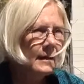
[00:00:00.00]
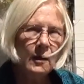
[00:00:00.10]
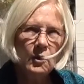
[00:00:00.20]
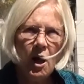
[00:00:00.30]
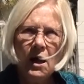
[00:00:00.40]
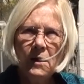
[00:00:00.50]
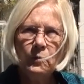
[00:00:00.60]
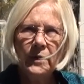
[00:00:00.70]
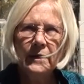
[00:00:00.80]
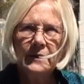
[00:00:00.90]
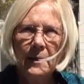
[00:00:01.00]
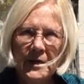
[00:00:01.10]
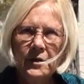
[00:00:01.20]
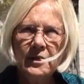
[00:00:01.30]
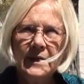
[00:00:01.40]
along with
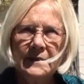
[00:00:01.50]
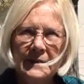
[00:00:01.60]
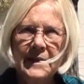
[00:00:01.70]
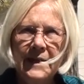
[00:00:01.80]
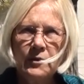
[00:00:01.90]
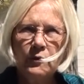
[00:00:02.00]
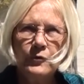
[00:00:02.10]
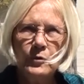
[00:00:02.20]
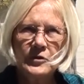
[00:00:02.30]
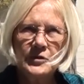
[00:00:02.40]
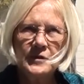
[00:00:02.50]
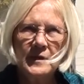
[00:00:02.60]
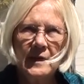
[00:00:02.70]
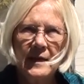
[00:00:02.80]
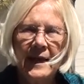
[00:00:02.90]
American and NATO
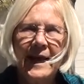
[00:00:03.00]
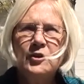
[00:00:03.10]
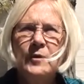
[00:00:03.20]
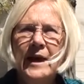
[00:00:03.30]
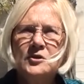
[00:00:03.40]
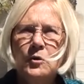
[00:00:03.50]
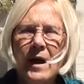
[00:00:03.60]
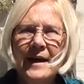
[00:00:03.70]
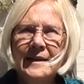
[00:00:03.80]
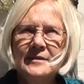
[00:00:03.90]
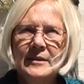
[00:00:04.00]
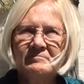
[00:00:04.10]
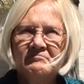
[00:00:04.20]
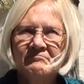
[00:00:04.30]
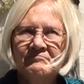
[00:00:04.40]
forces? And you ask, why is it?
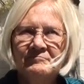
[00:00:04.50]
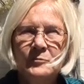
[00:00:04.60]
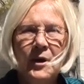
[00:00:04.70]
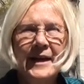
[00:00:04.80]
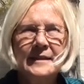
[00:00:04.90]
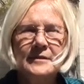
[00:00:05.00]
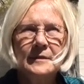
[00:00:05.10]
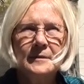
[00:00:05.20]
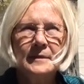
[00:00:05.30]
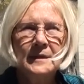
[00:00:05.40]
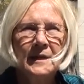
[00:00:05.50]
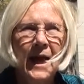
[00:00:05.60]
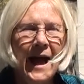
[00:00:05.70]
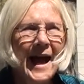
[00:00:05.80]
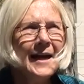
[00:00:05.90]
Why is it?
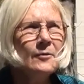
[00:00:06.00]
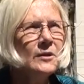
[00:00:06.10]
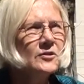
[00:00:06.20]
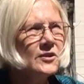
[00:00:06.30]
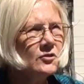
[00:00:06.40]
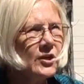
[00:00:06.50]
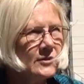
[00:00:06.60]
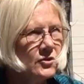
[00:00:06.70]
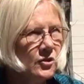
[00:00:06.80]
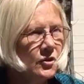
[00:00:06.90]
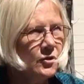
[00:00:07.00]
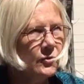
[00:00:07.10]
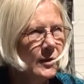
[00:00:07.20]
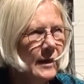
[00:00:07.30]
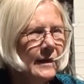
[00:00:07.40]
I would suggest to
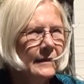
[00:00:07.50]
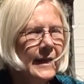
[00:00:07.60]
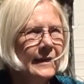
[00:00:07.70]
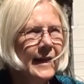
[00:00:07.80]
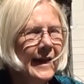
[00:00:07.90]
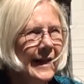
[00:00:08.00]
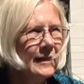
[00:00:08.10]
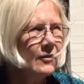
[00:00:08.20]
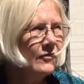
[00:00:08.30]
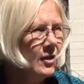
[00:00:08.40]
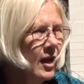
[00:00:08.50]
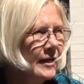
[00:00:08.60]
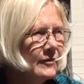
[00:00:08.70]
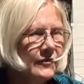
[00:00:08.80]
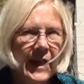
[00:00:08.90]
you that a heck of a
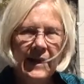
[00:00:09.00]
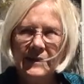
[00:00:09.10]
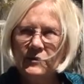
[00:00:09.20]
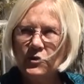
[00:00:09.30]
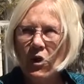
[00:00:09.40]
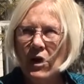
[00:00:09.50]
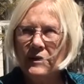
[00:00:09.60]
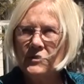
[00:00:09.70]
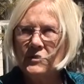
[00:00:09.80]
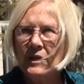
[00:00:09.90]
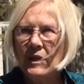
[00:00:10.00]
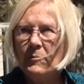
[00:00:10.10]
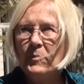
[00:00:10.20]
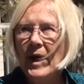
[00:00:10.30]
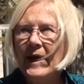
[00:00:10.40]
lot of that is caused
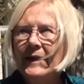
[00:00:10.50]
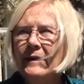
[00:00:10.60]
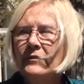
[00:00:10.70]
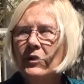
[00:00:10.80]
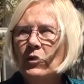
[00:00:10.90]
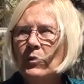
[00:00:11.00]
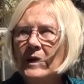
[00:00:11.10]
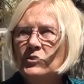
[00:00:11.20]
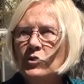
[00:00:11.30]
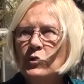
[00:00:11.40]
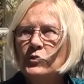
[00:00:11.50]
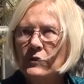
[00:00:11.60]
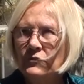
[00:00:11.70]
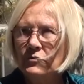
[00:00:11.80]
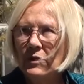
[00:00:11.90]
by the U.S. use
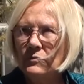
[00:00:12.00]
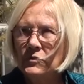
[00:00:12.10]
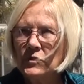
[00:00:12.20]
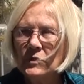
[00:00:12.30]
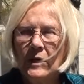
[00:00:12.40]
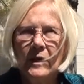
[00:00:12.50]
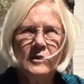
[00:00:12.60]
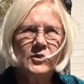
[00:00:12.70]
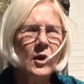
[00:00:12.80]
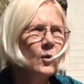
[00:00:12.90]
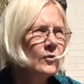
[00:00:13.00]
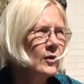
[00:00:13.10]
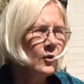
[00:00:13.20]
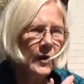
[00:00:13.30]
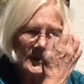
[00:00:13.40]
of drones. So
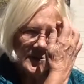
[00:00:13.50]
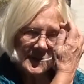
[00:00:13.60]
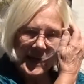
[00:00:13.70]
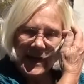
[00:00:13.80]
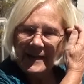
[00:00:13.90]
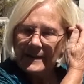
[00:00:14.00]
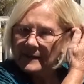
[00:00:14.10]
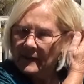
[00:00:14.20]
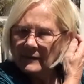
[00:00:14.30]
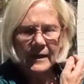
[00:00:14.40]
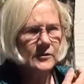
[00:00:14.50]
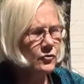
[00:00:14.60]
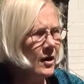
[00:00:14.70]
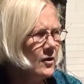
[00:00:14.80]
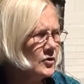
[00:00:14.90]
the U.S. saying that these
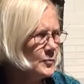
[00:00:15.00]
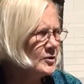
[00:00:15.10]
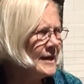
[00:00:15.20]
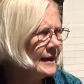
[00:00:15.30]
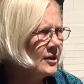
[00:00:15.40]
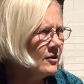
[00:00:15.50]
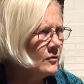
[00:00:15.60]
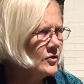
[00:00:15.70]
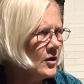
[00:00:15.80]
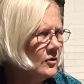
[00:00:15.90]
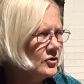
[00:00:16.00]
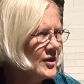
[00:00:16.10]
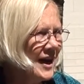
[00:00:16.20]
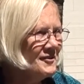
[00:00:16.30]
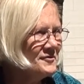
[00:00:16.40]
drones protect our own
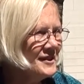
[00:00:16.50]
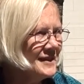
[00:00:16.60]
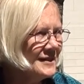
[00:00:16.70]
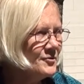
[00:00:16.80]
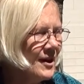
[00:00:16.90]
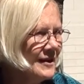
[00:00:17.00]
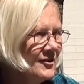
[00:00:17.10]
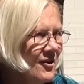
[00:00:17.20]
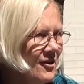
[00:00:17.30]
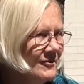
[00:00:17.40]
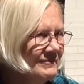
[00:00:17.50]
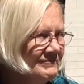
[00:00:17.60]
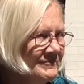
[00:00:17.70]
soldiers, I don't think that's right at all.